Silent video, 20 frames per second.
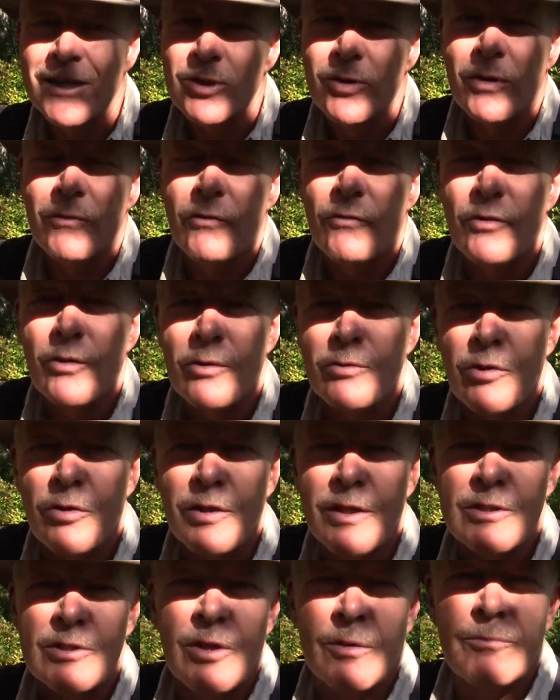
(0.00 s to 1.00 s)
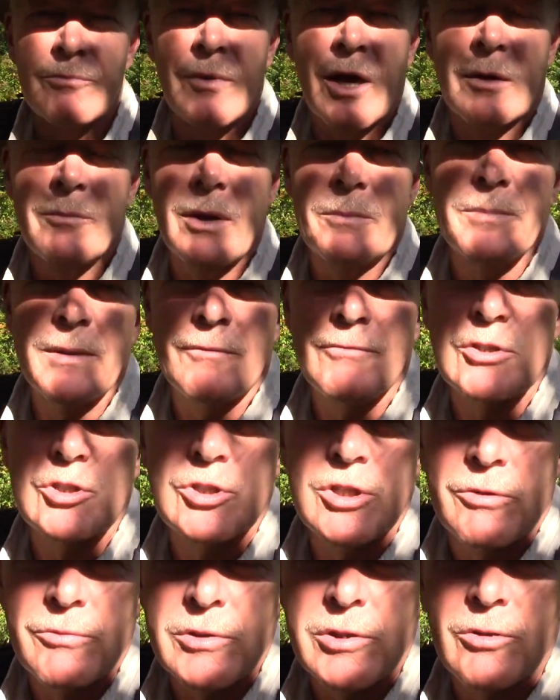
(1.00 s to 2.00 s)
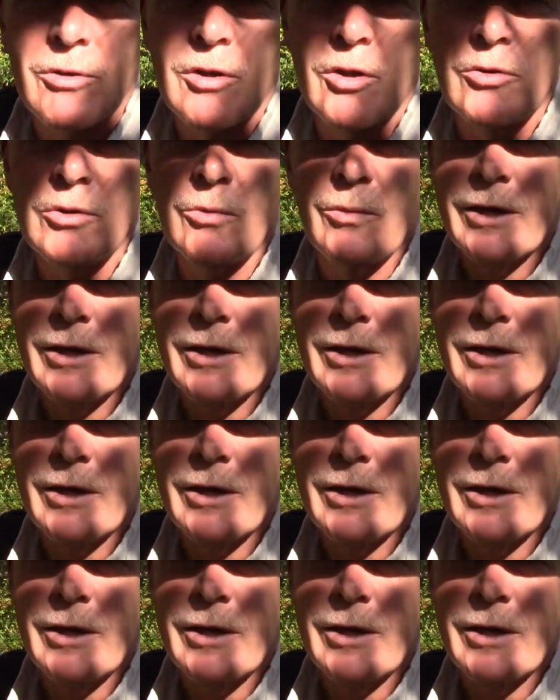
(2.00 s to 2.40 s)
do have a few other things I'm, i might be able to share with you along the